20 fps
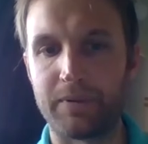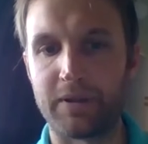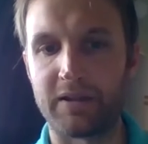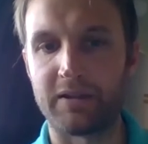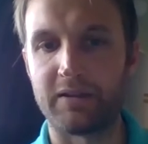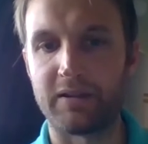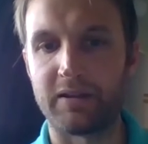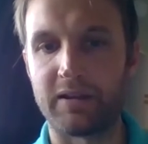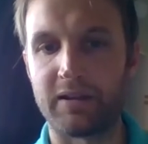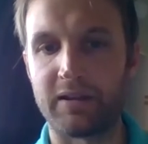
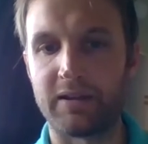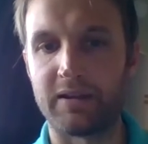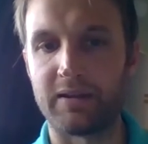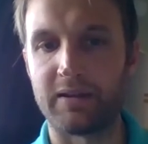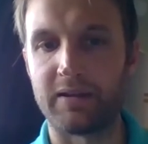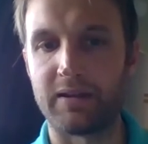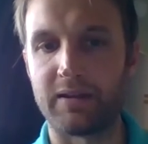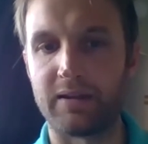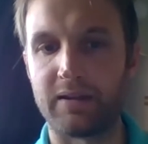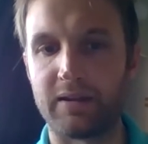it,
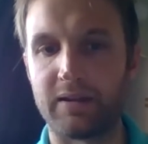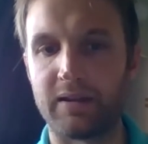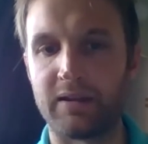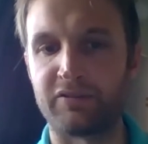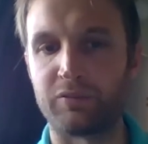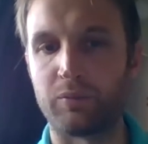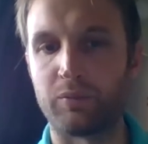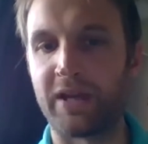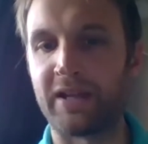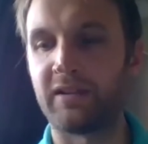
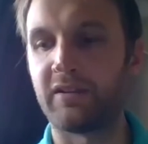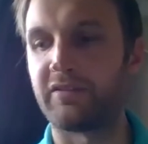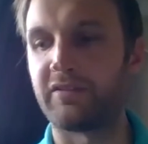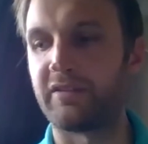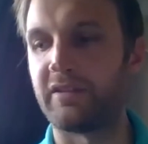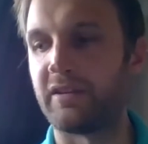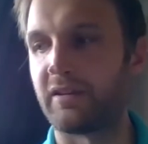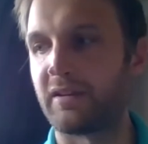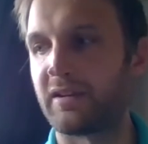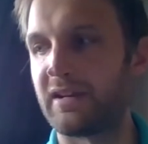as well as
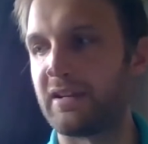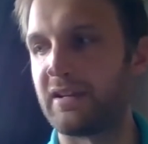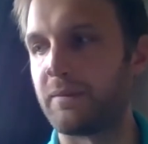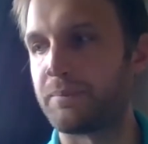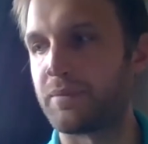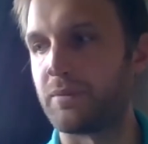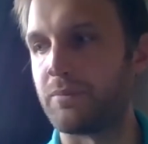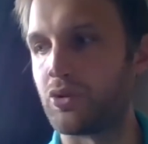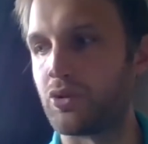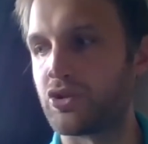the kind of
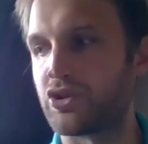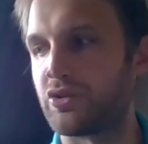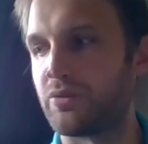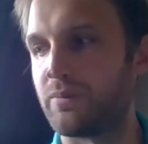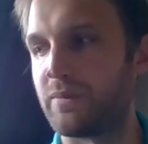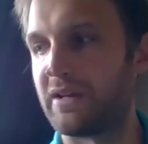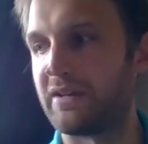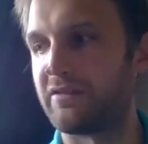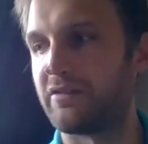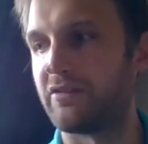promotional
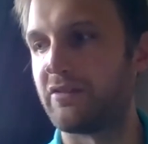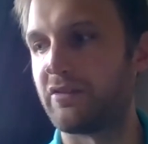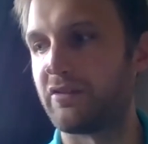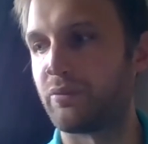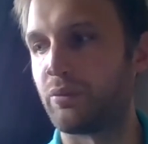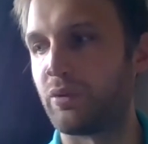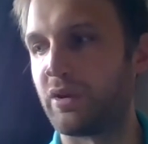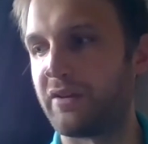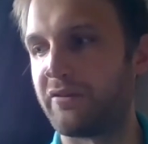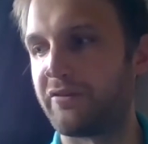
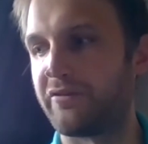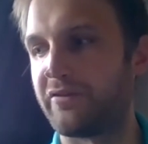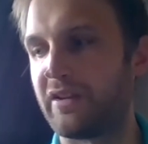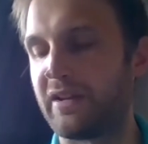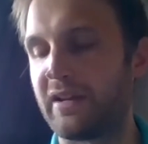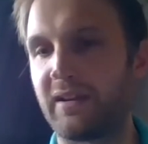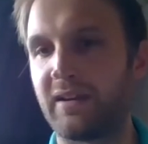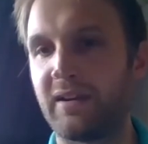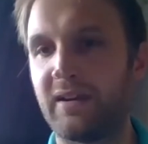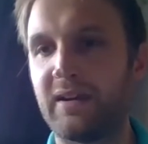messages, we have
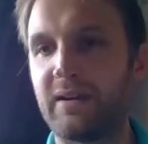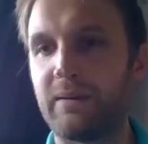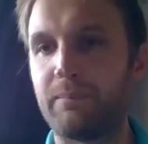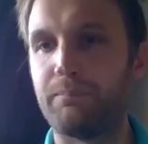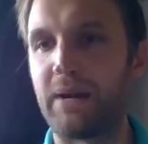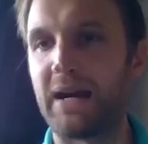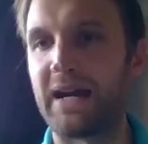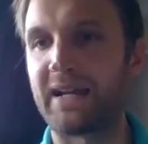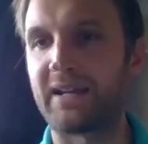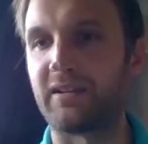like
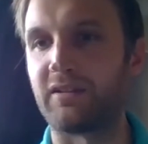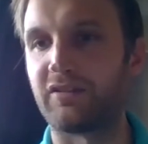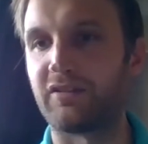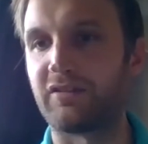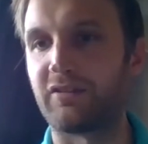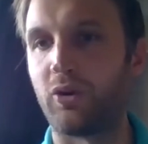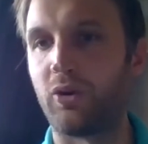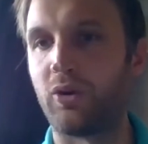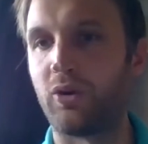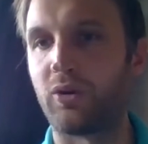back in
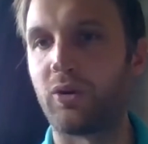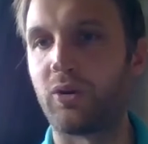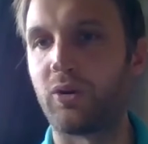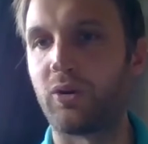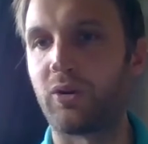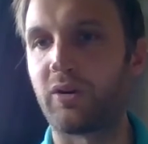stock